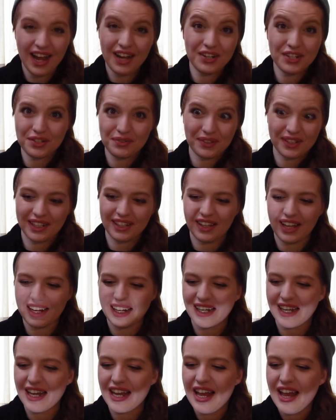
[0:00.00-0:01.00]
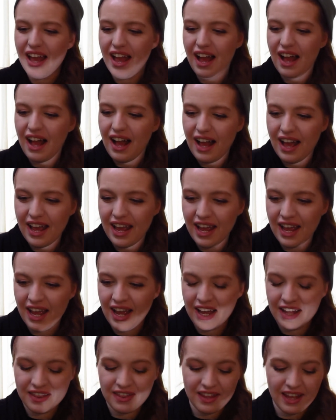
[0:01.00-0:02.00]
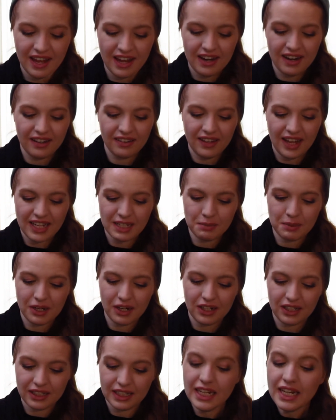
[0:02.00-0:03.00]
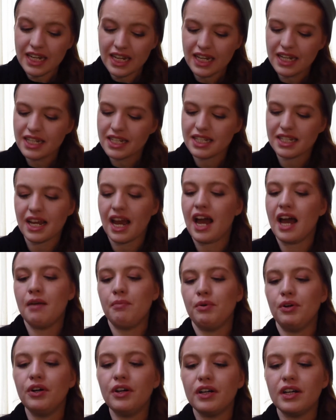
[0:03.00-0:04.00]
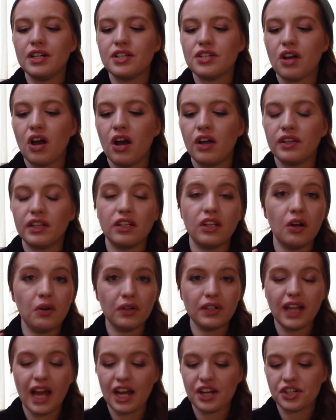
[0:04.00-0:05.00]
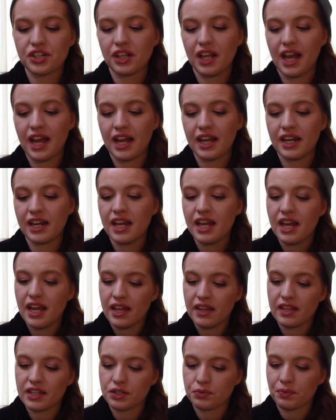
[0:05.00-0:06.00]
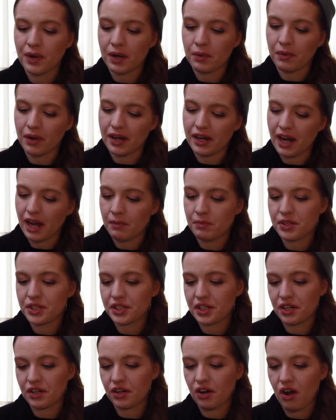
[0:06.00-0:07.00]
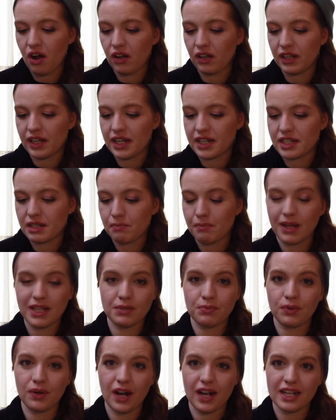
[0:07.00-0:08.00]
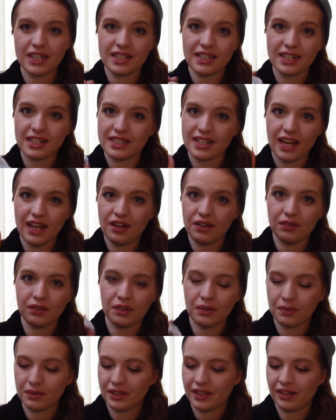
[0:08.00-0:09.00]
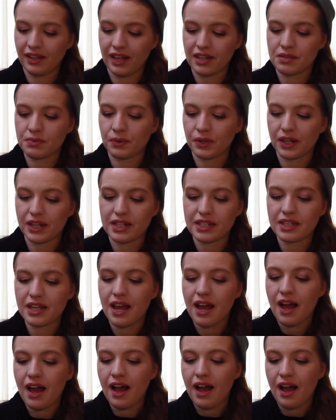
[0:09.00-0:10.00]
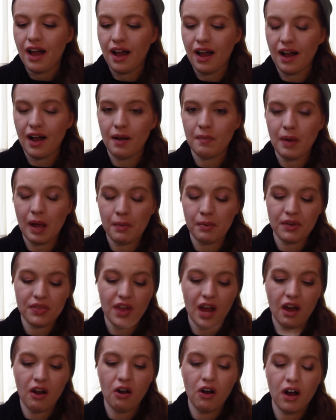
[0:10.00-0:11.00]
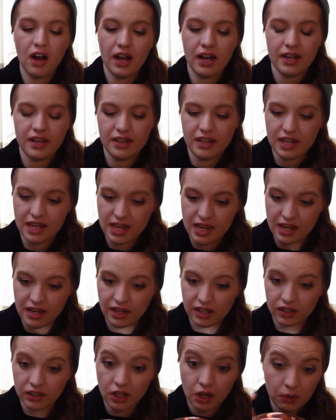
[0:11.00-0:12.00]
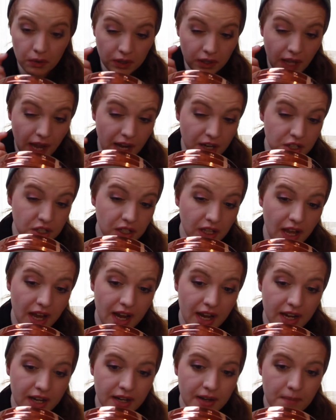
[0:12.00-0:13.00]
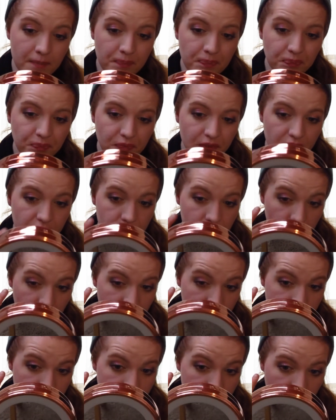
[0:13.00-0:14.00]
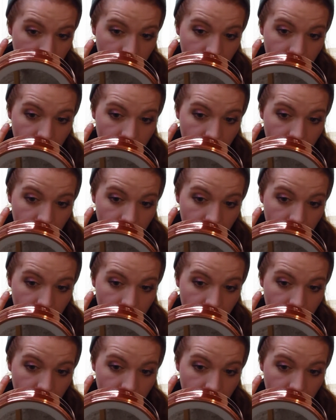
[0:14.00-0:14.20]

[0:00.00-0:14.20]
I just really like it. And then last but not least, I put on the lower lash line this red one. I'm just gonna call it Mesmerize because I don't know what the last word is. I put that on the lower lash line, just